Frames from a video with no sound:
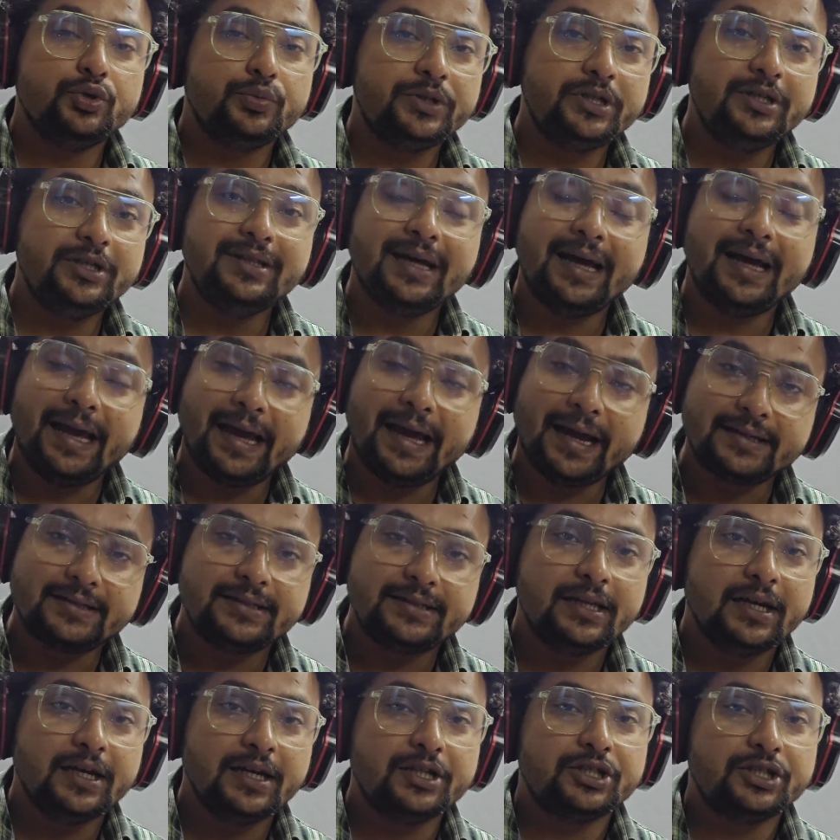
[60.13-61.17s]
to be the
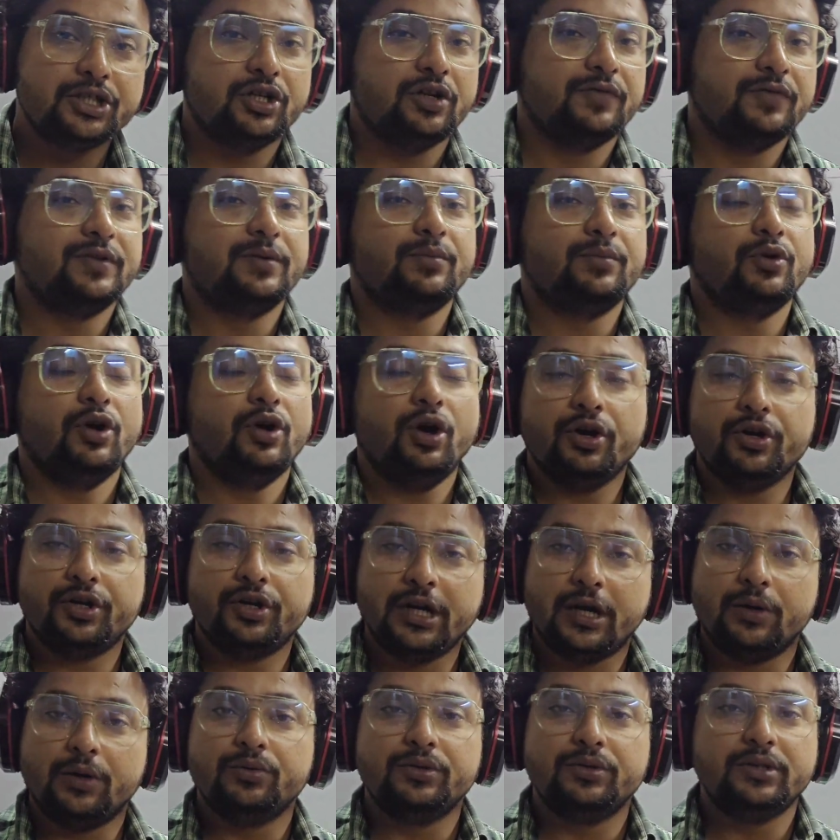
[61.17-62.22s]
acceleration of the
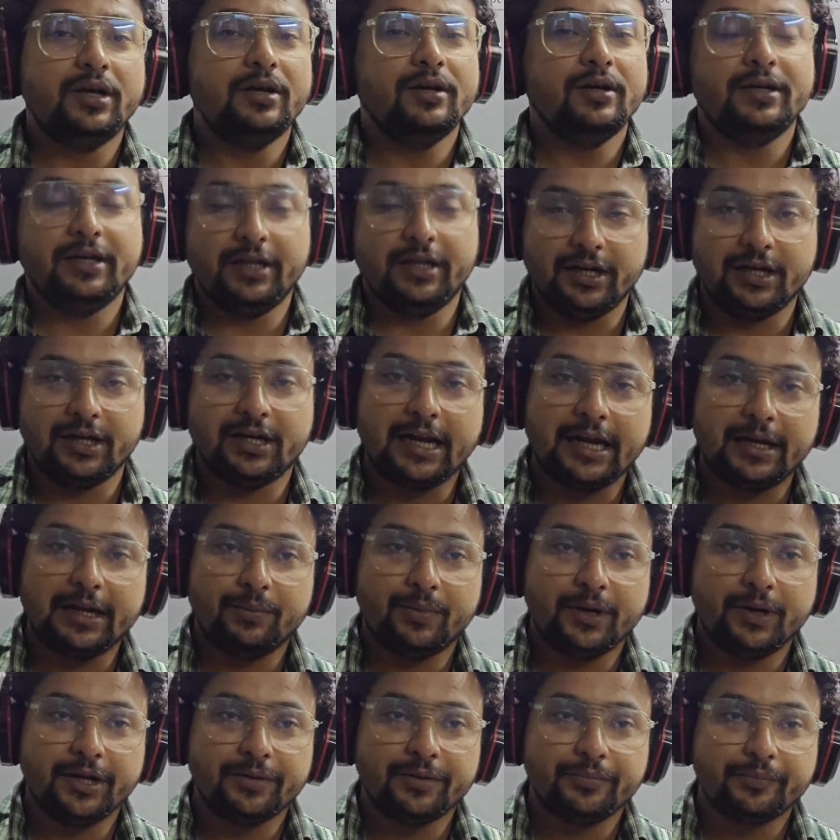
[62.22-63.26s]
block down the
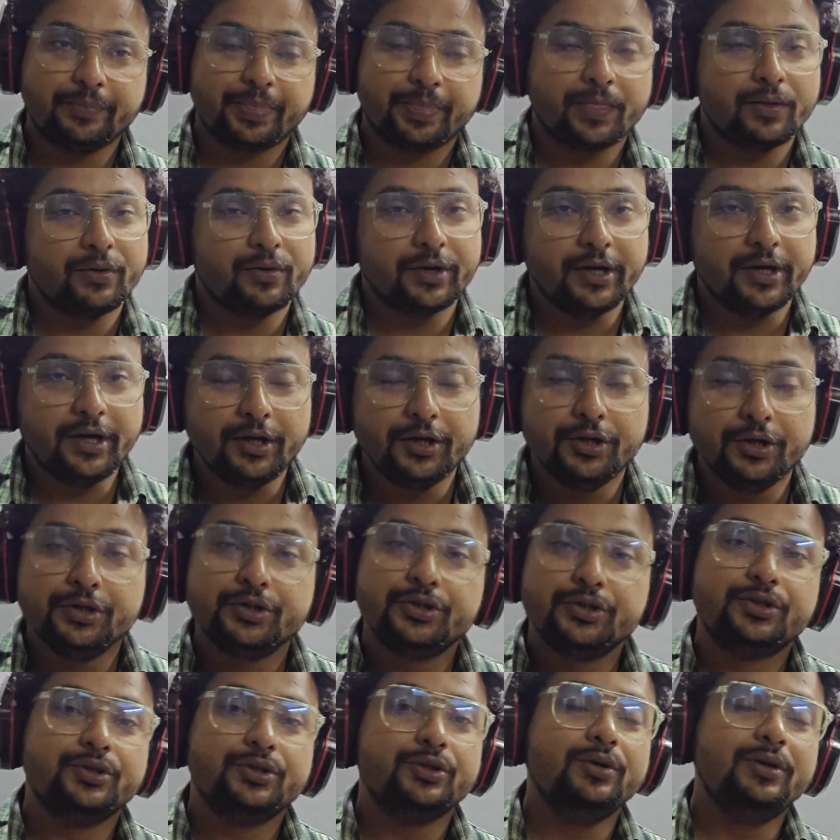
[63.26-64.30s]
inclined plane? Okay,
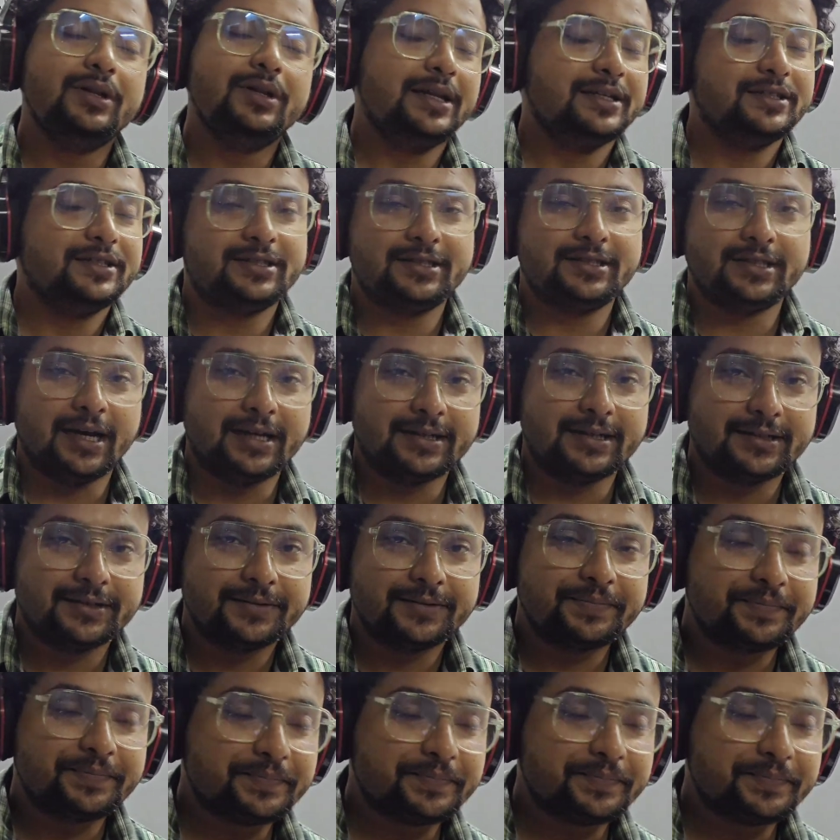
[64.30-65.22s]
so let's start.